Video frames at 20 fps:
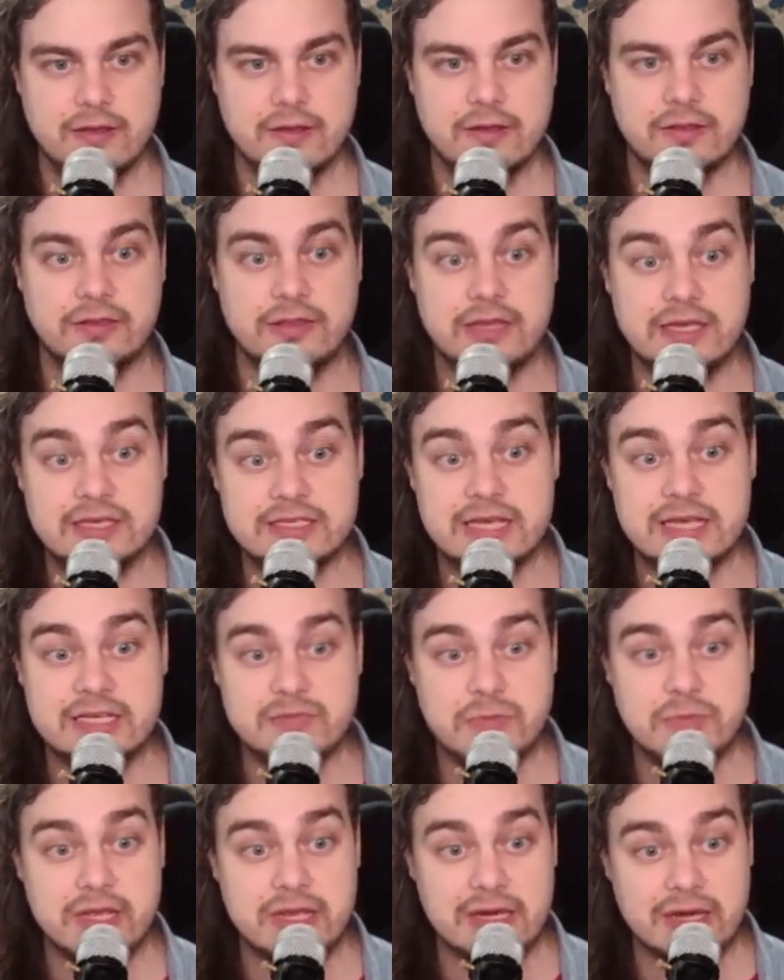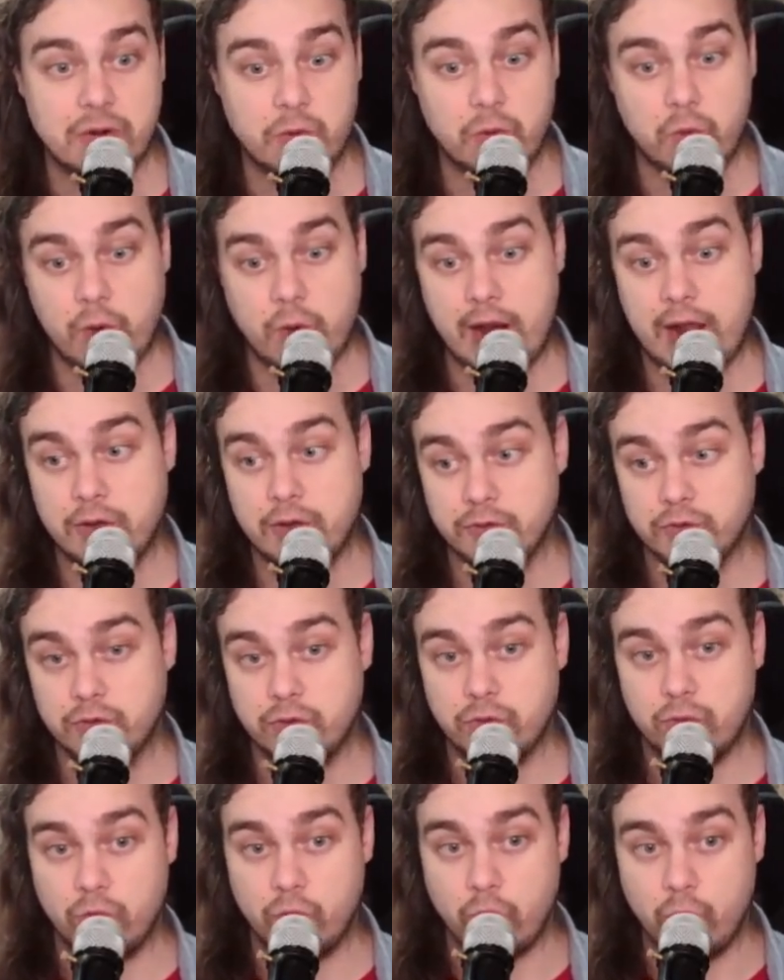This has been round
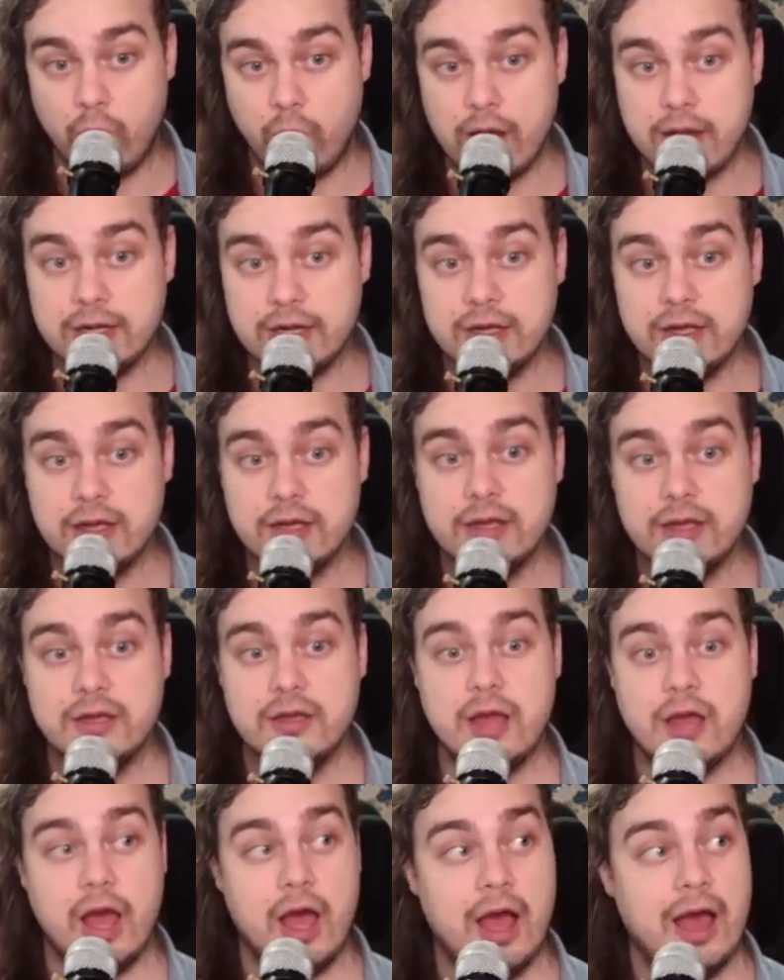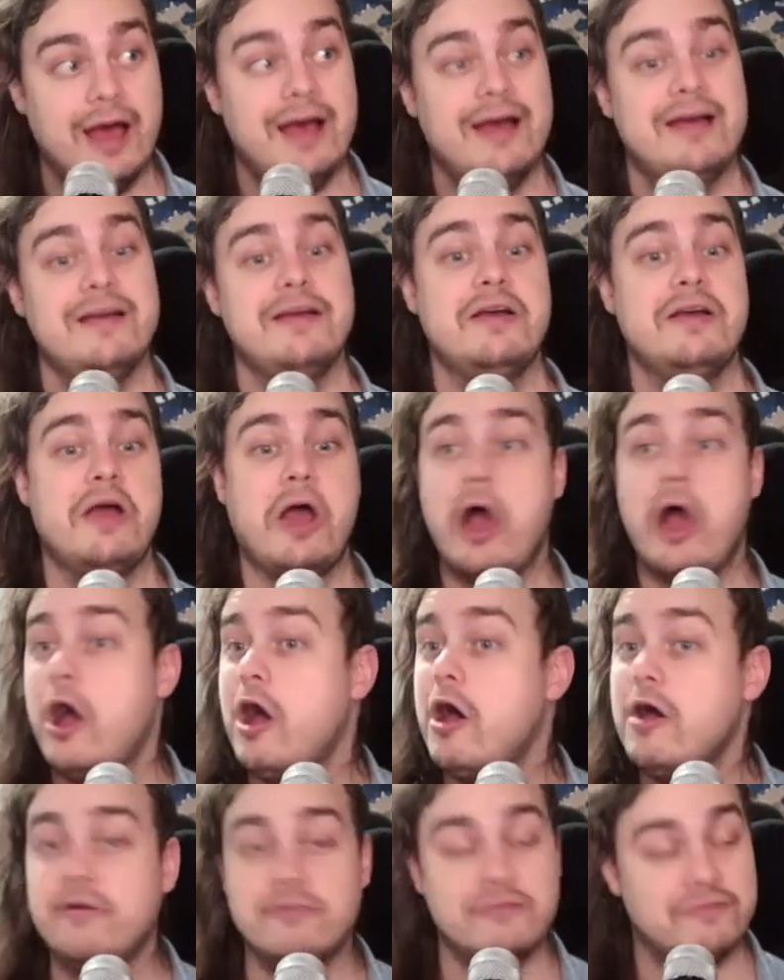one
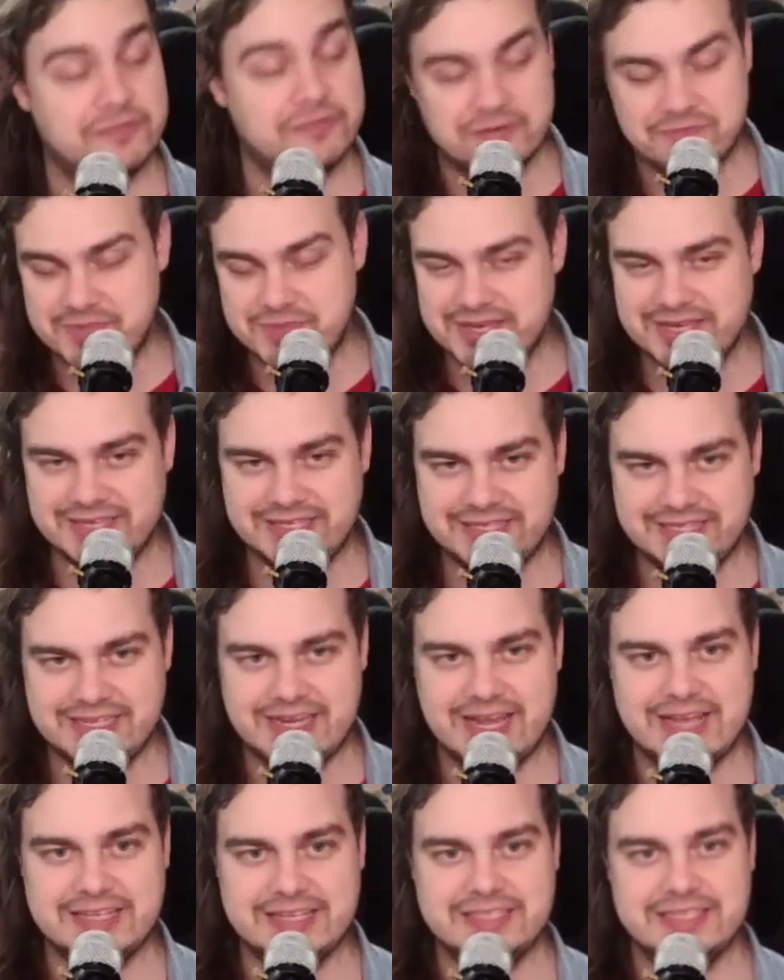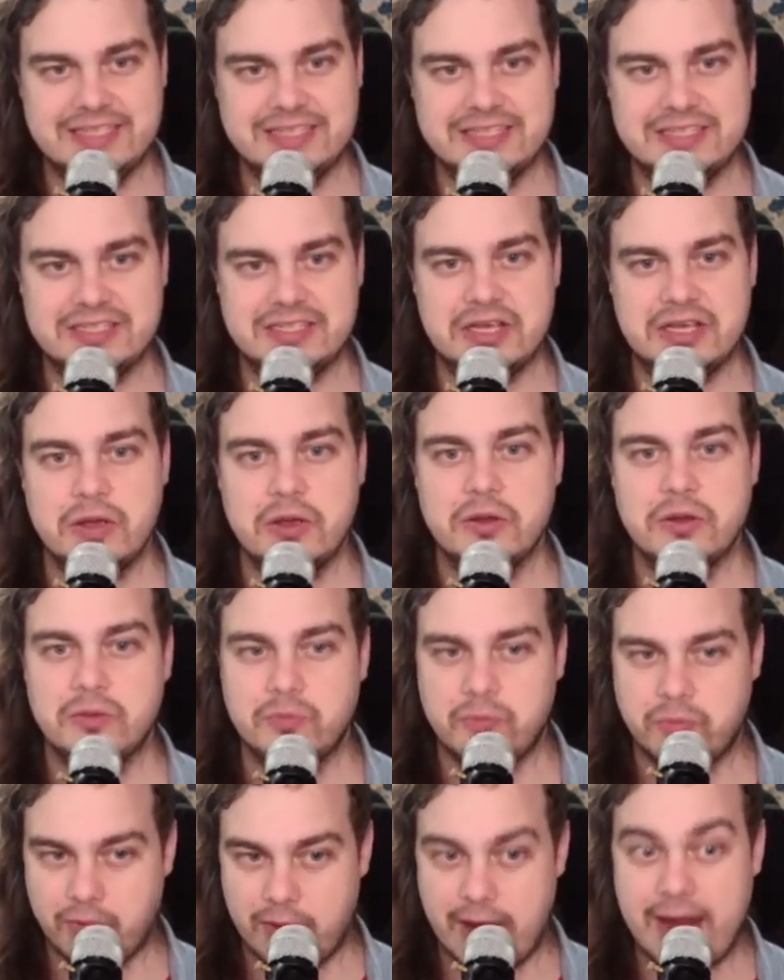of the PCS's
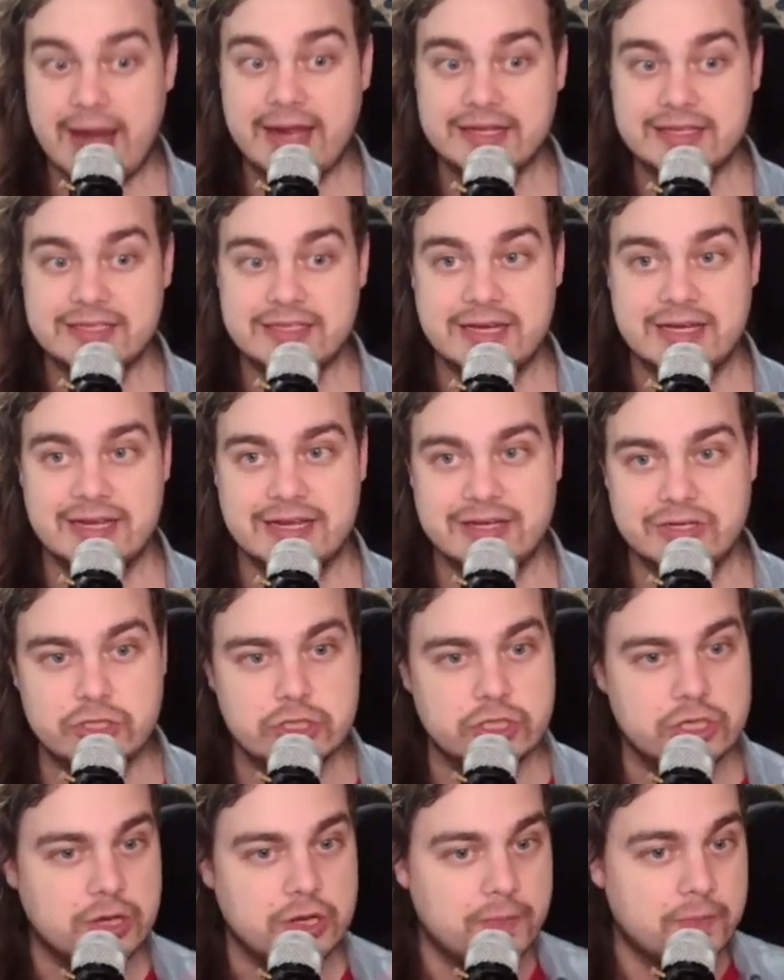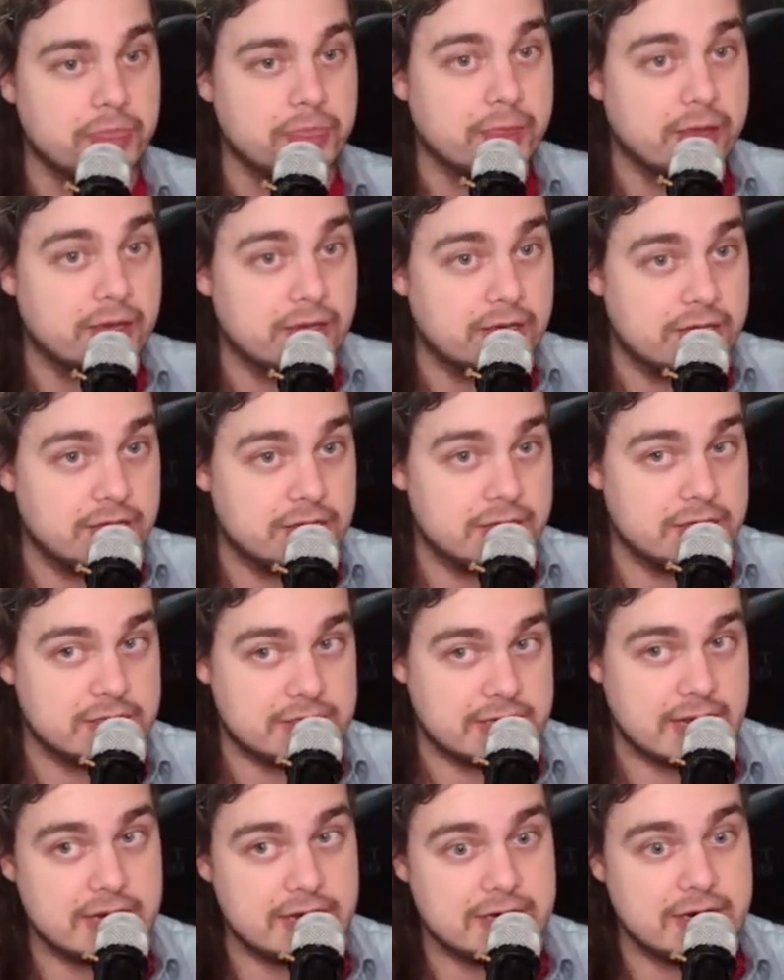bracket stage.
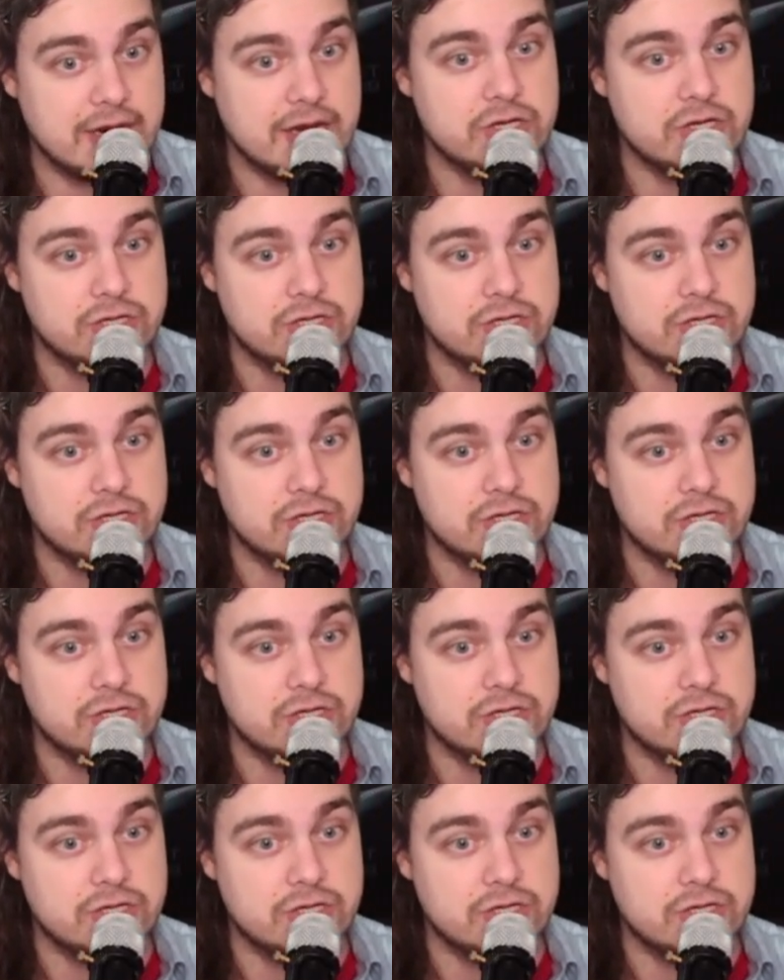Detonation,